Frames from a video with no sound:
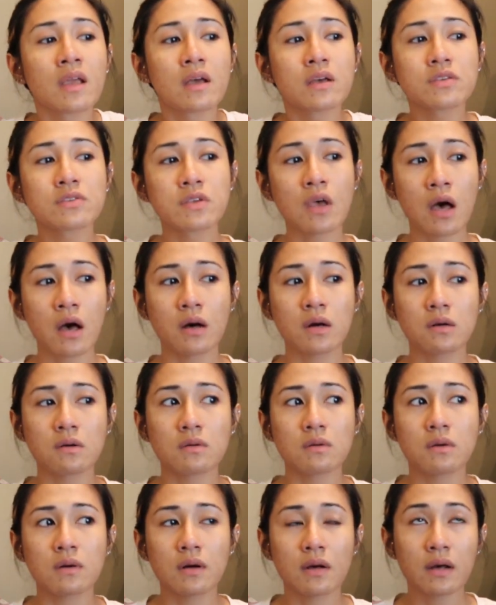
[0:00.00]

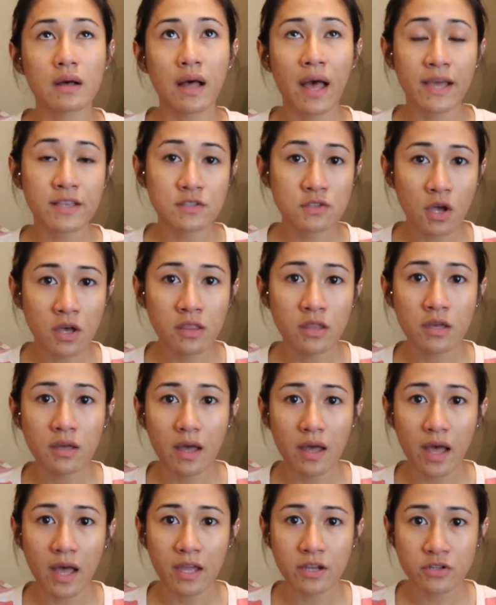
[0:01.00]
So I saw
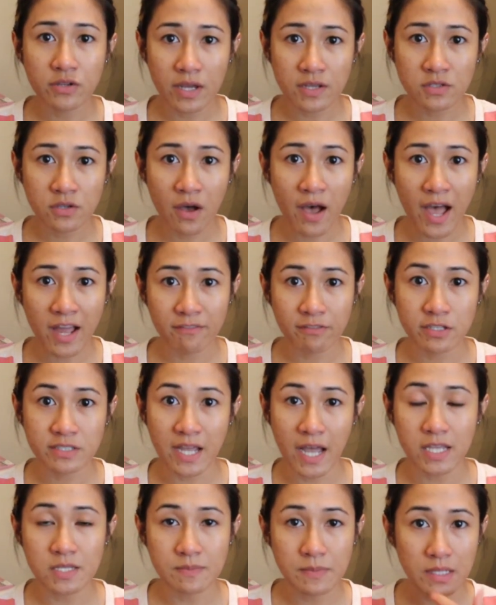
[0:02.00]

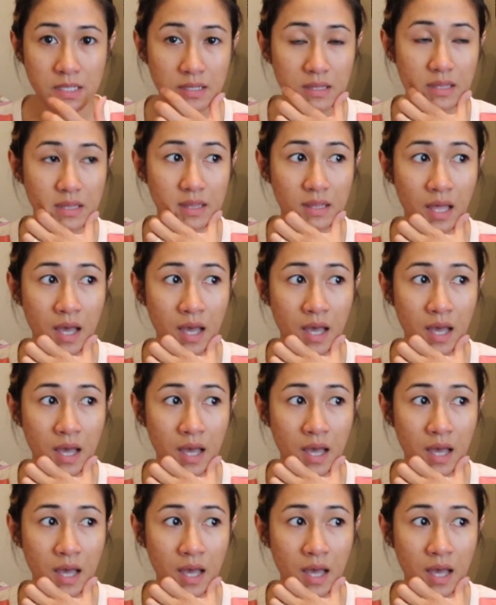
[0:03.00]
advertisement